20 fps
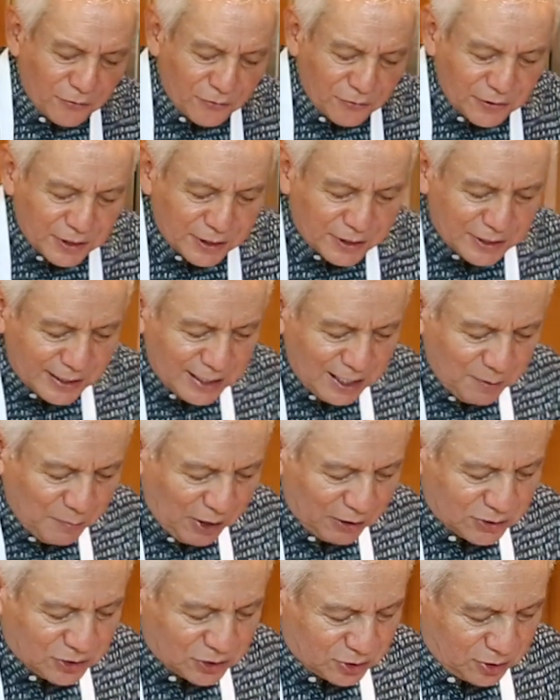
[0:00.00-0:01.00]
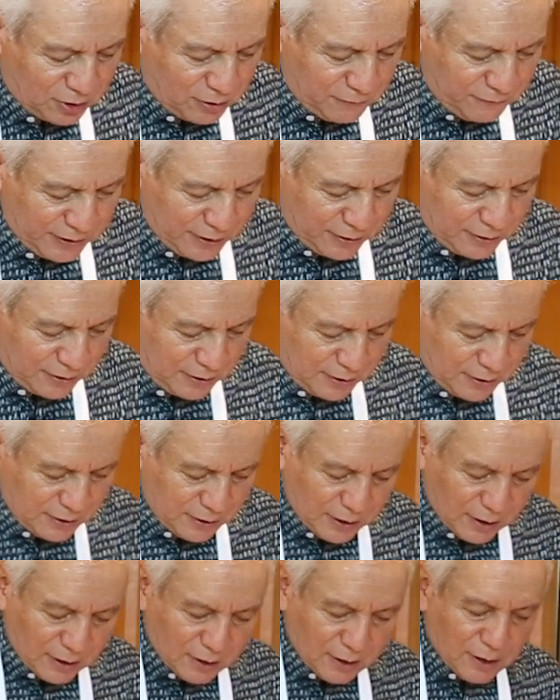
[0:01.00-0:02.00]
The thing about serving
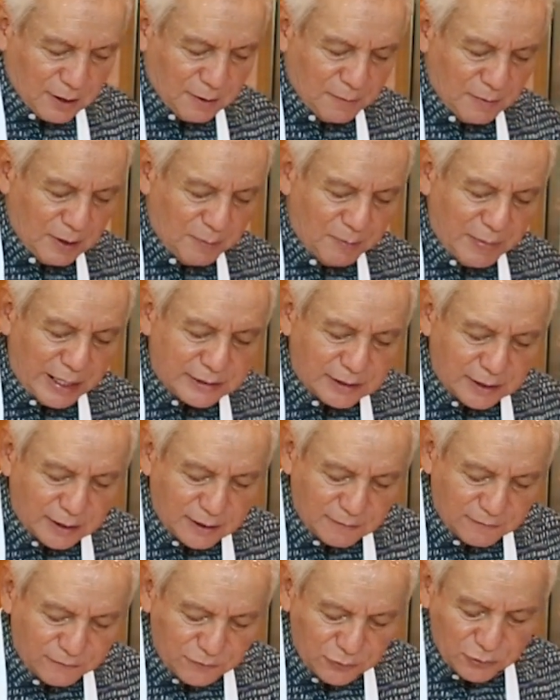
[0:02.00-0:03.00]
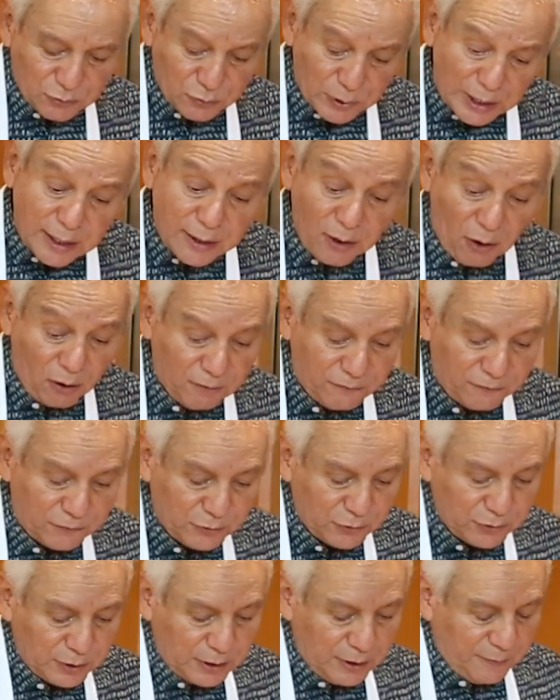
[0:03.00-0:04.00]
Mexican food, really all
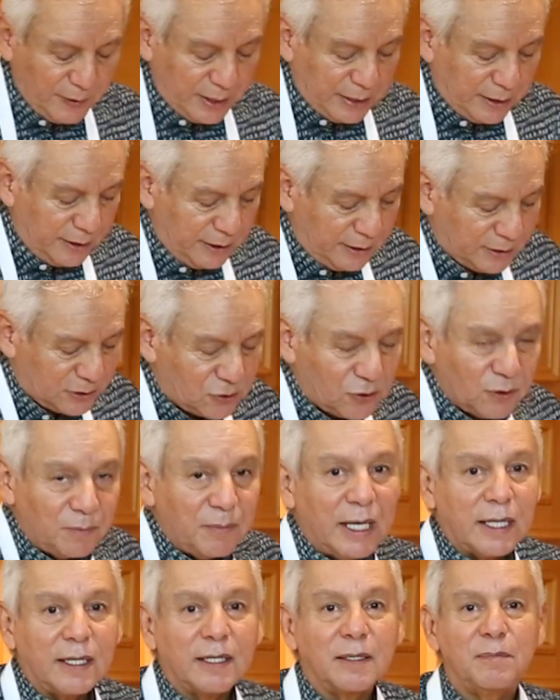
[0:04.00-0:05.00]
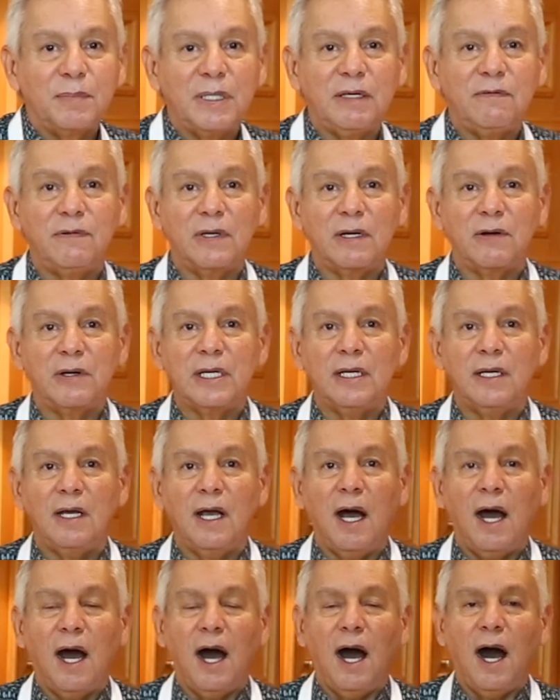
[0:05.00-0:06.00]
food, is to make it be very
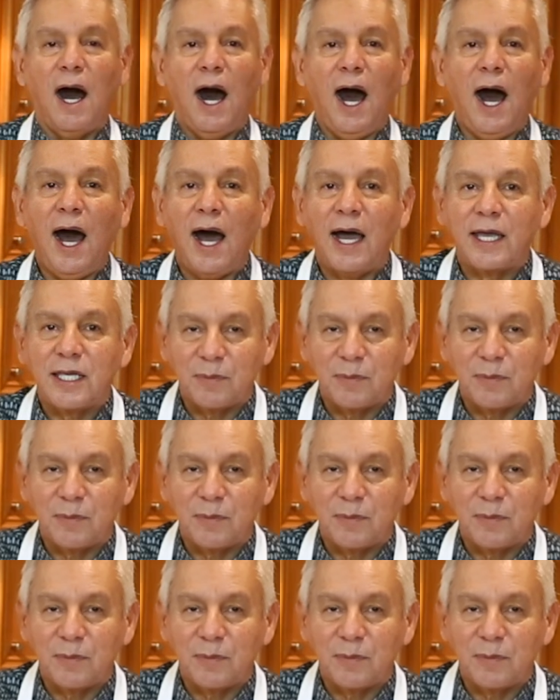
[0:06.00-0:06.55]
eye